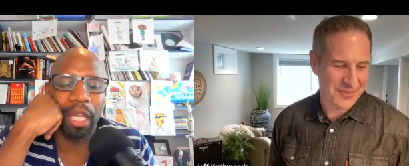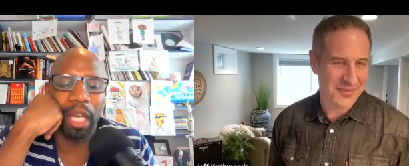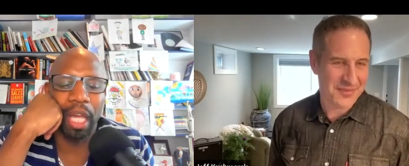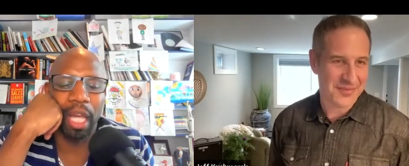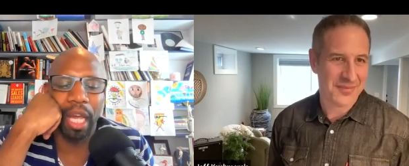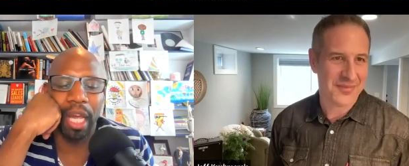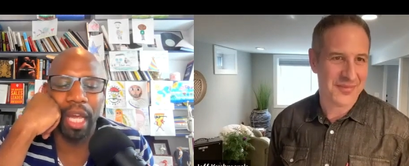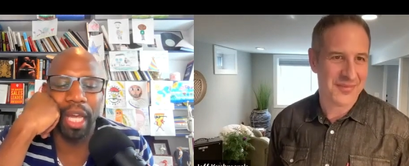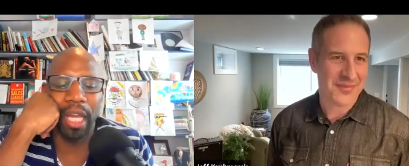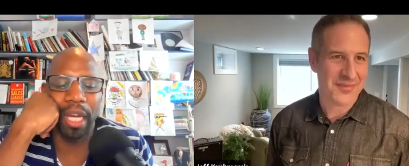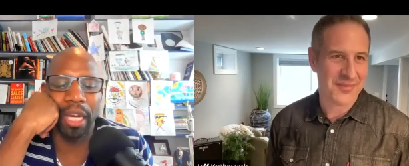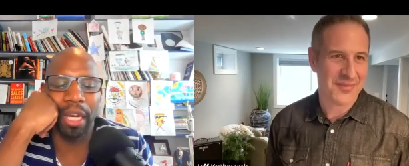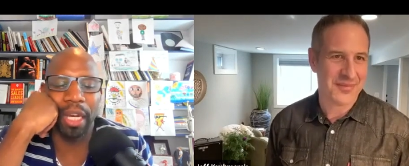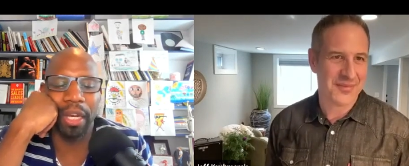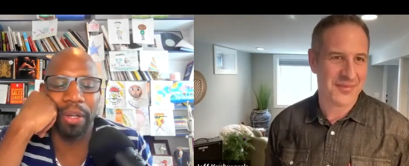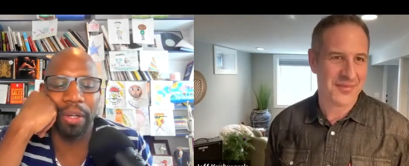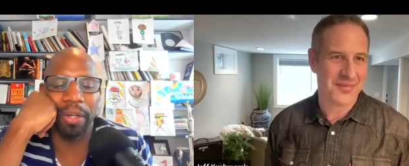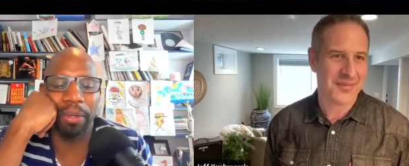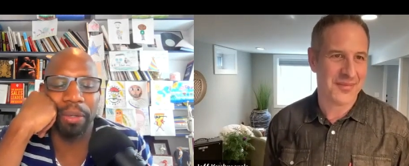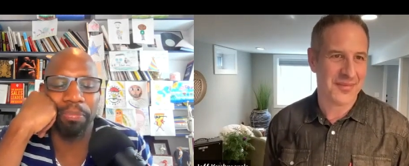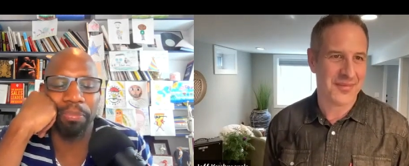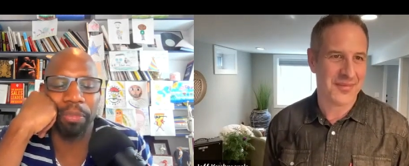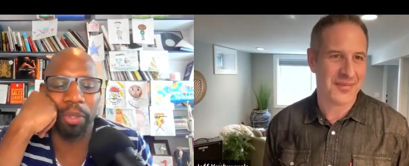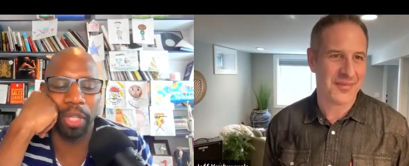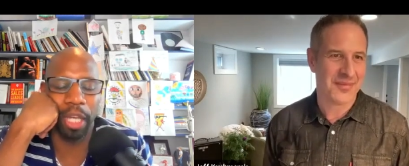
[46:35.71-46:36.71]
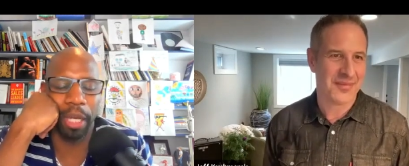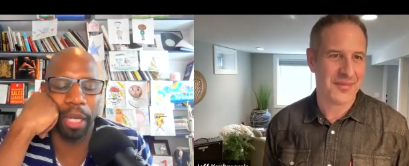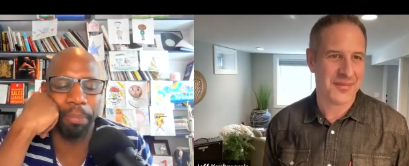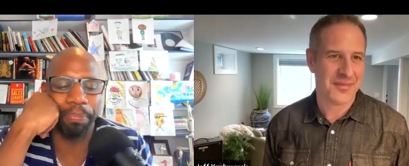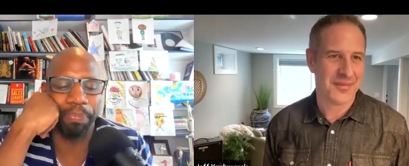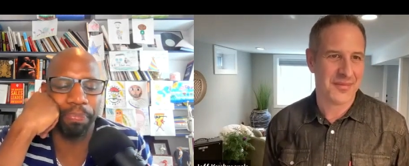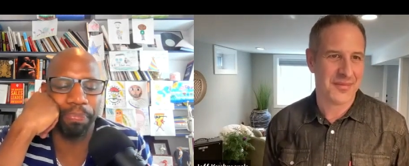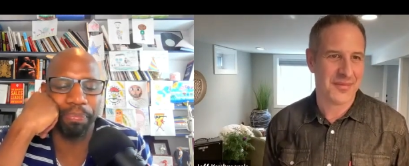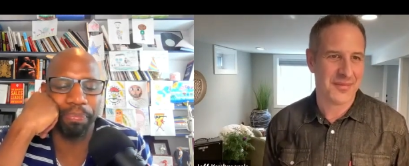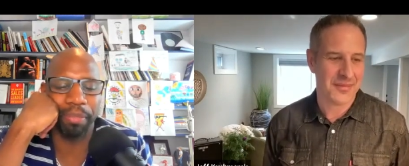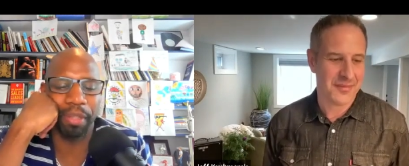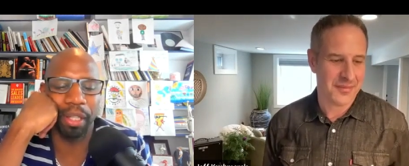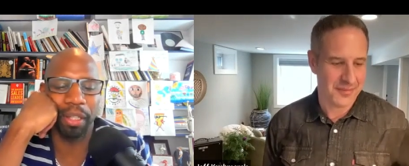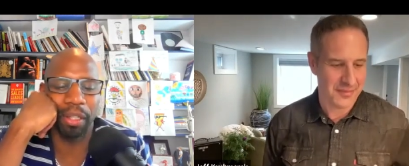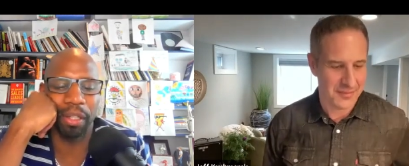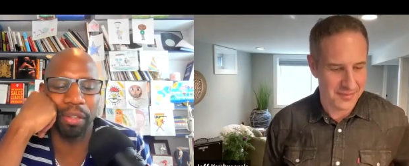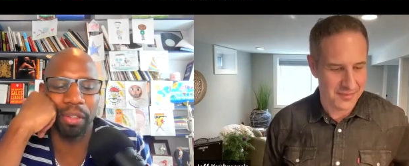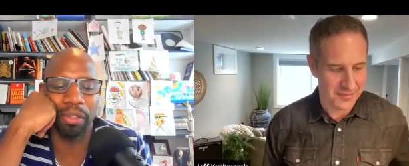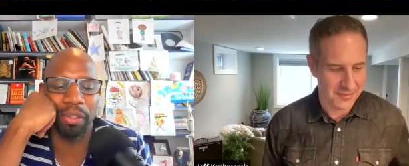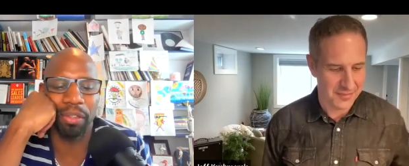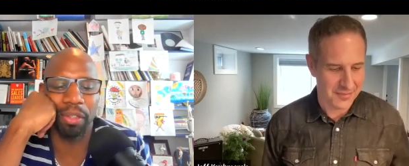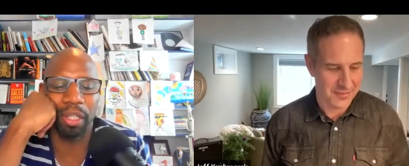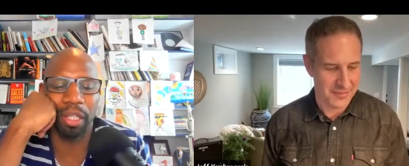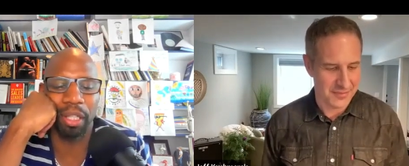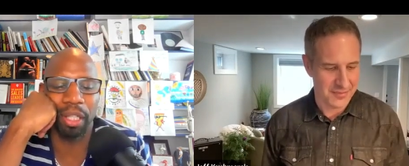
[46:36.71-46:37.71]
Speaker 1: And okay,
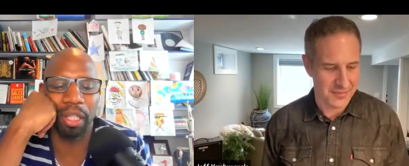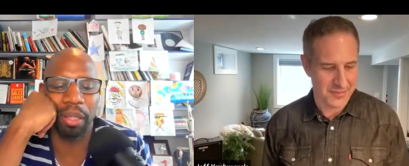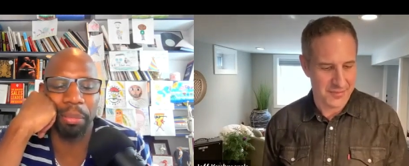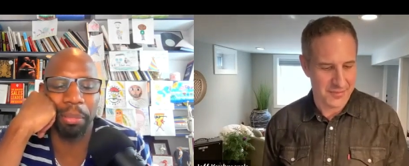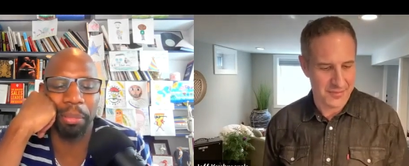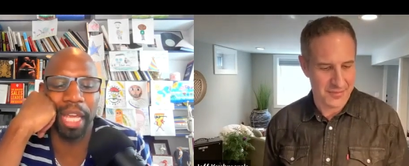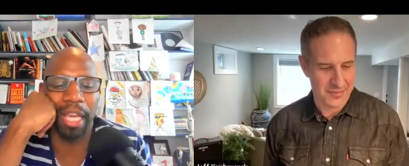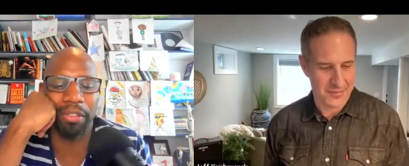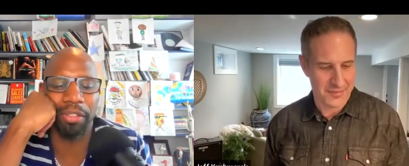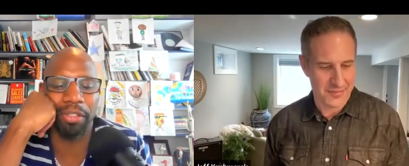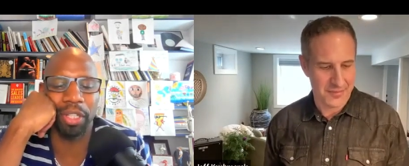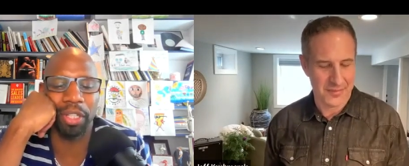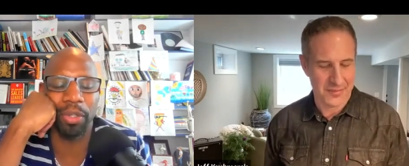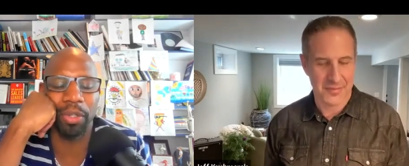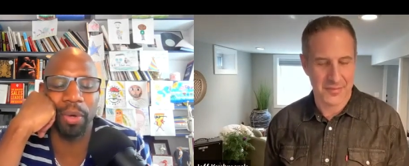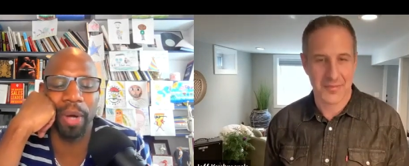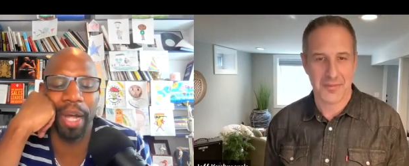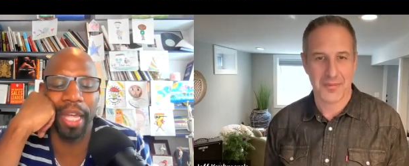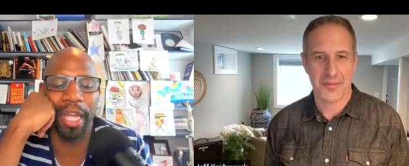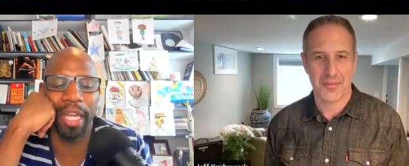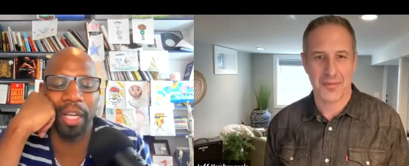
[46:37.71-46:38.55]
let me ask you